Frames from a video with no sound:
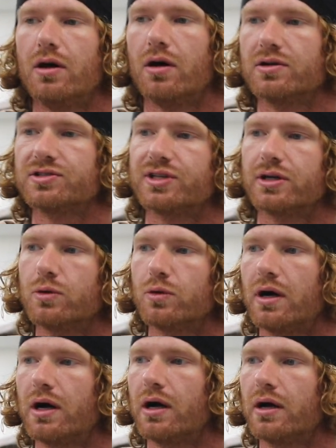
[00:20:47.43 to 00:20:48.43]

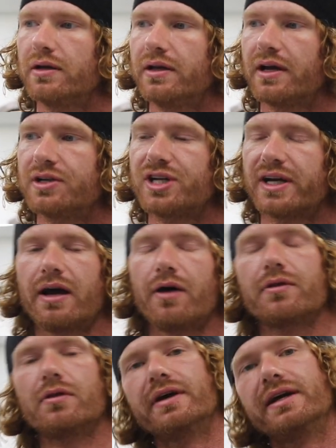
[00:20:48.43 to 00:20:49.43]
also, yeah, check
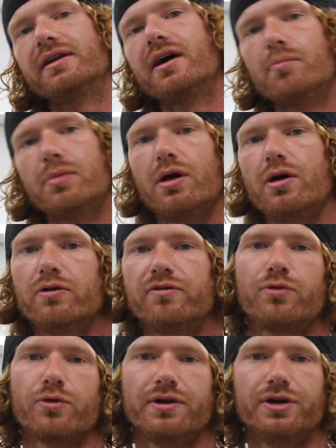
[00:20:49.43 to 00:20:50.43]
out the link down below
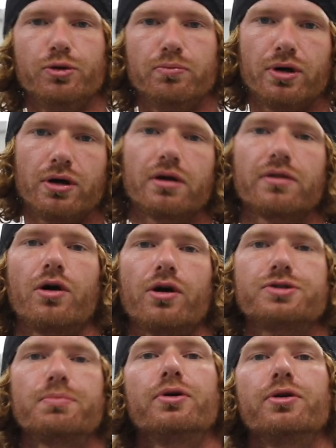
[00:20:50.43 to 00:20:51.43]
for the new book, The
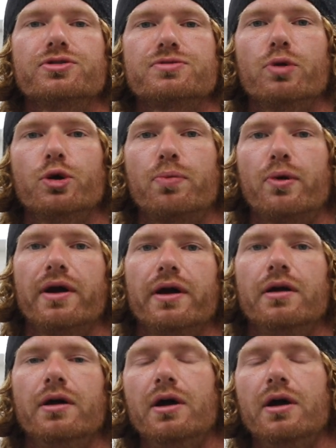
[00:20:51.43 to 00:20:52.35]
Entrepreneur's Blueprint,